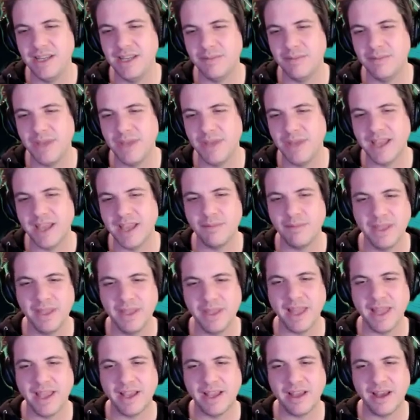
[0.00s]
be. I could be
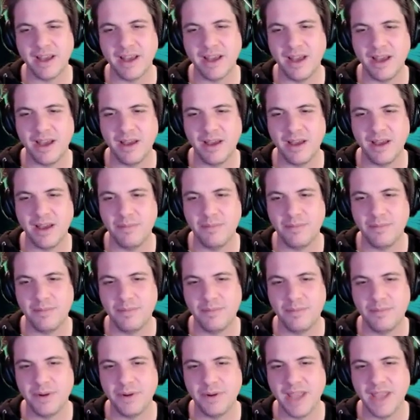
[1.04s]
like
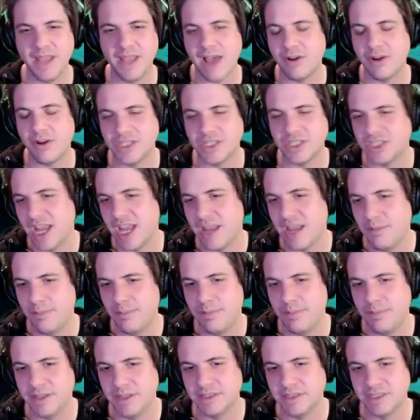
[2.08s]
pretty out of
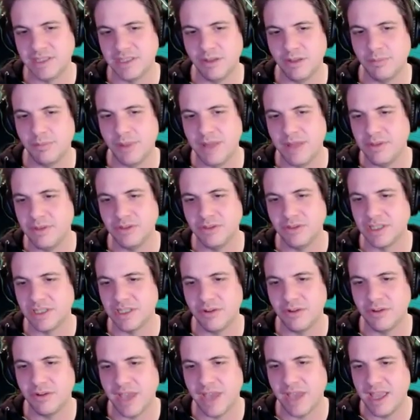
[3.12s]
shape and still play
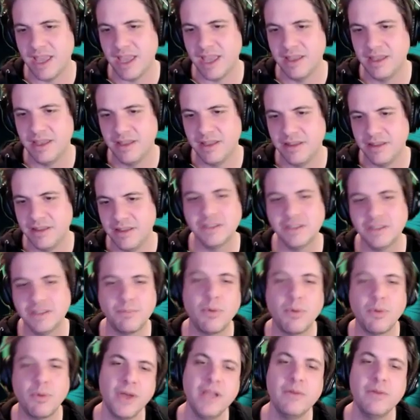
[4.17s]
music okay. There's a
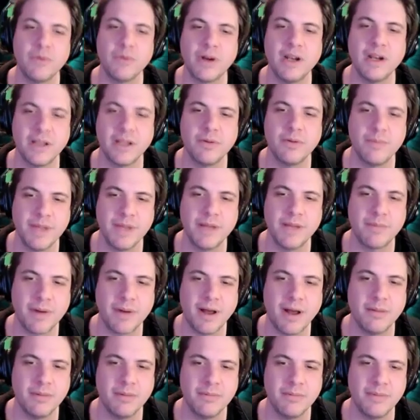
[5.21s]
point where it would be a
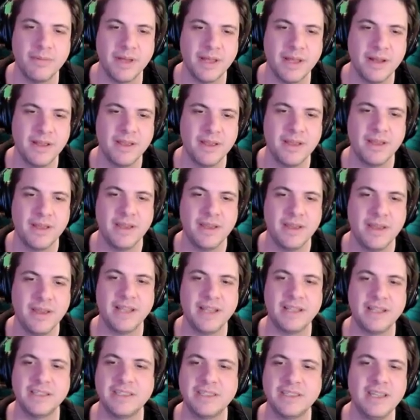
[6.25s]
problem, but
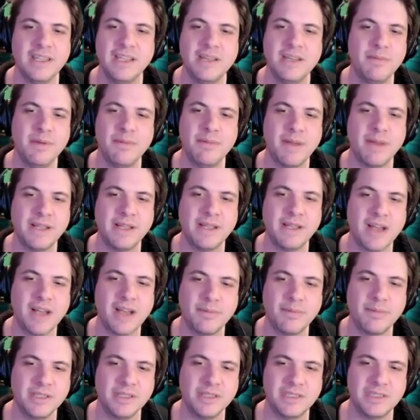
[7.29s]
it doesn't need to be my
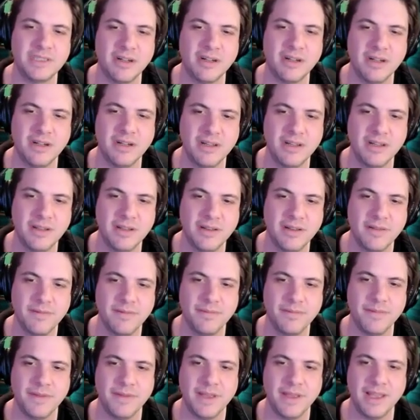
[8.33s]
top concern
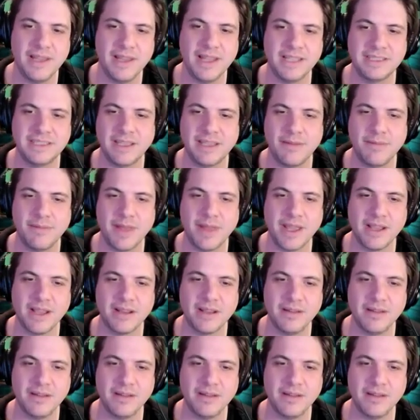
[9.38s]
unless I'm like,